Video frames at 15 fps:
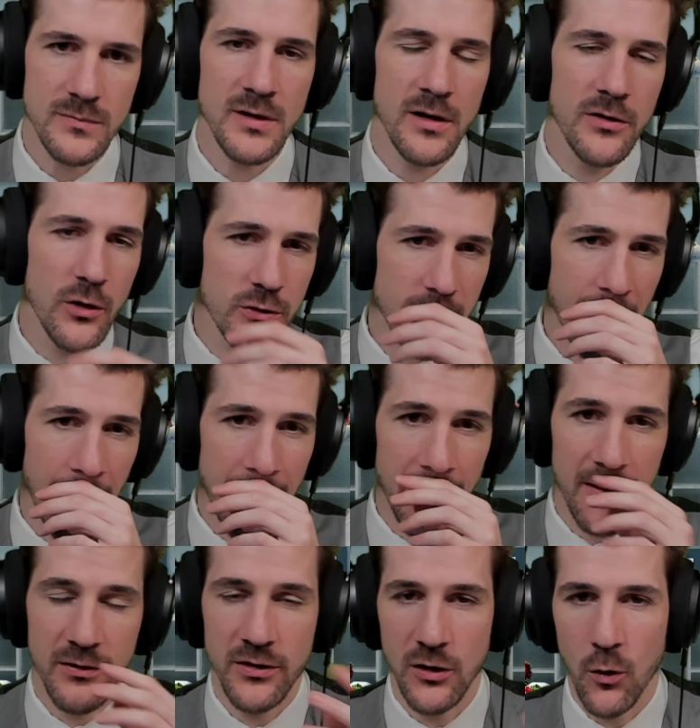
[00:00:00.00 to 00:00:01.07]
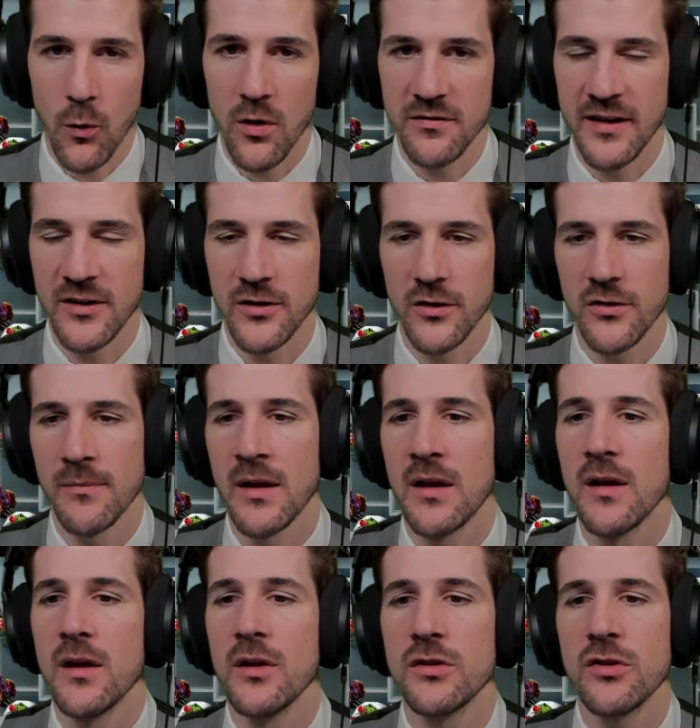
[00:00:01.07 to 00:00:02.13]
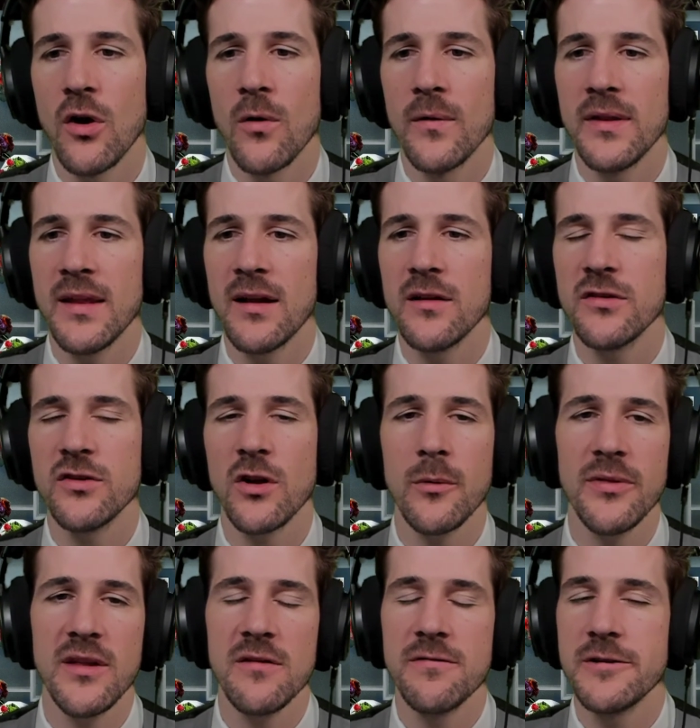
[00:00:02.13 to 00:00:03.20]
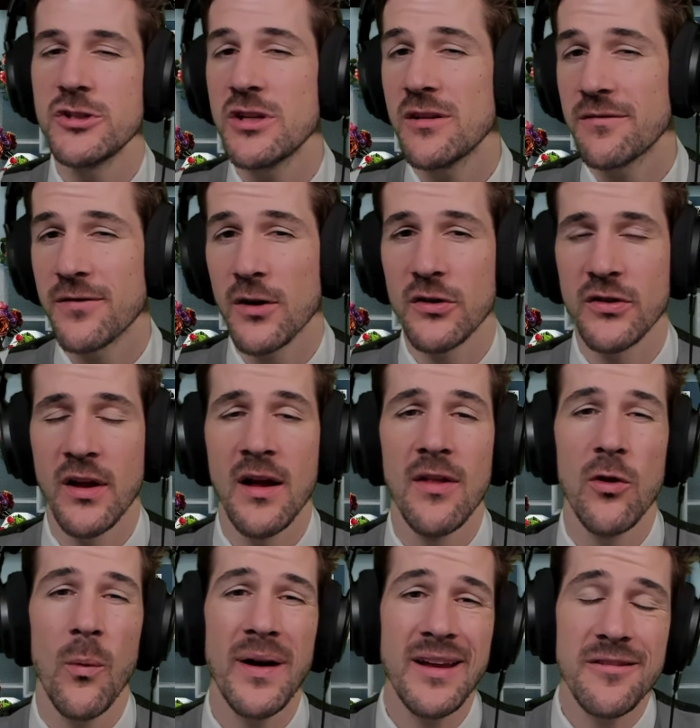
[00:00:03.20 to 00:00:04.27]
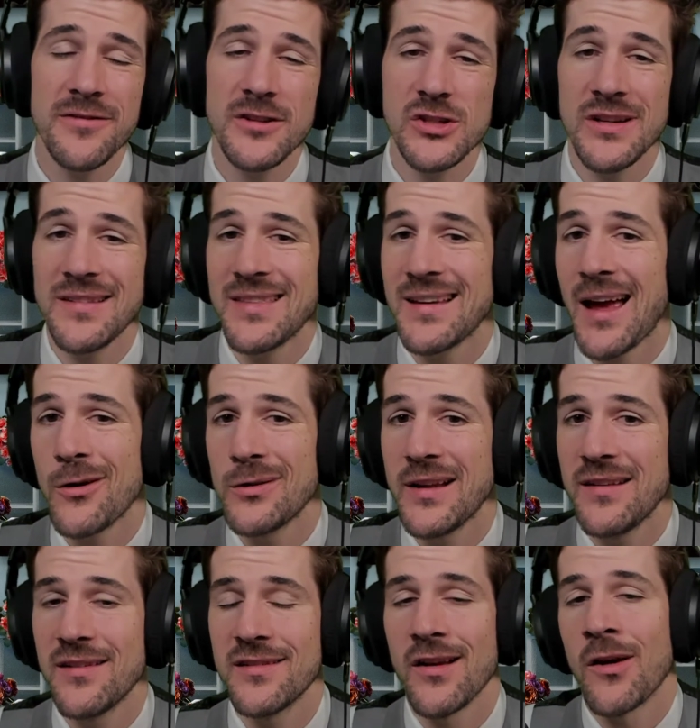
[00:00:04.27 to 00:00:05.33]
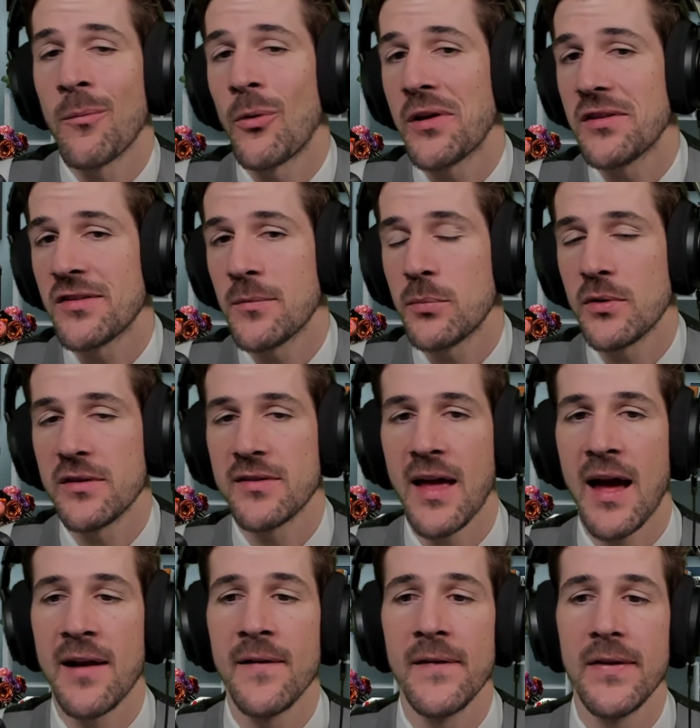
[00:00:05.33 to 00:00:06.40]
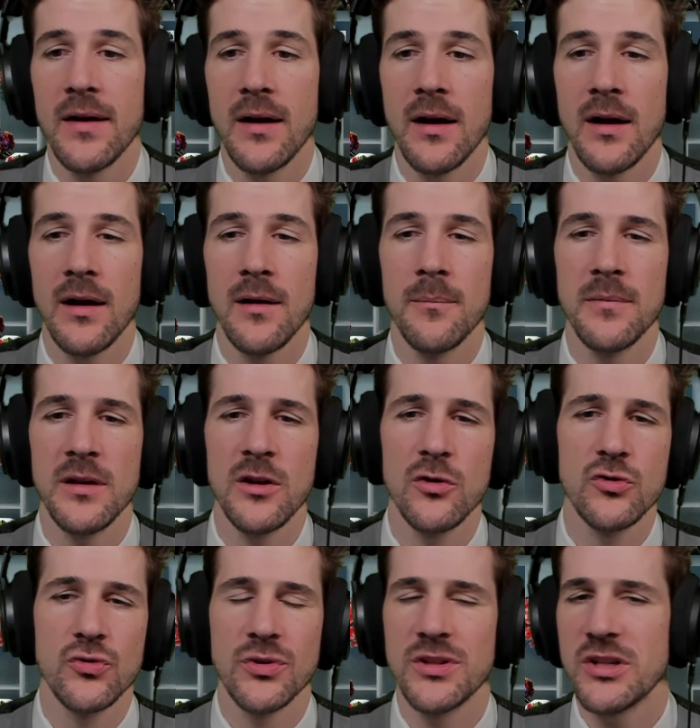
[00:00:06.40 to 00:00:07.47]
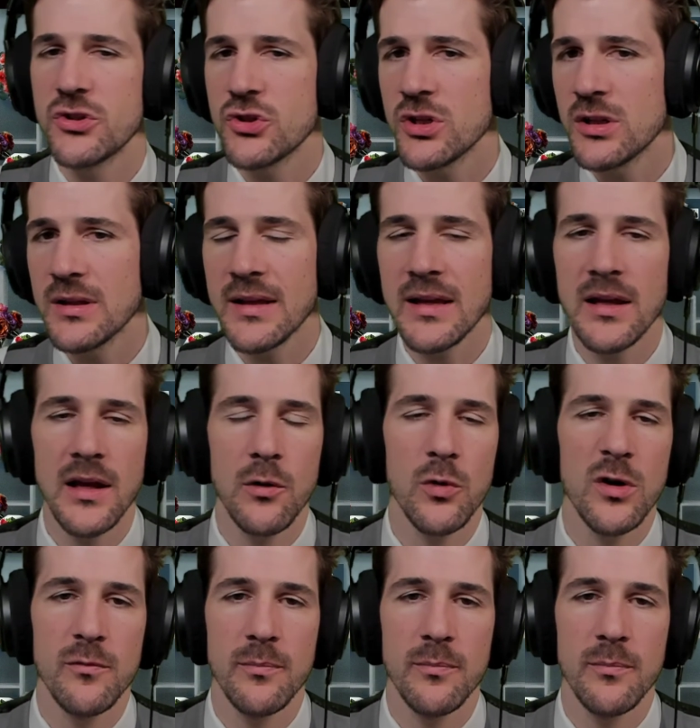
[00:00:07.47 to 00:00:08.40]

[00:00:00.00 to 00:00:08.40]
Those are kind of the core vendors. So now let's start with the officiant first. The wedding officiant's the guy who leads the ceremony. Simple as that. Traditionally, it would have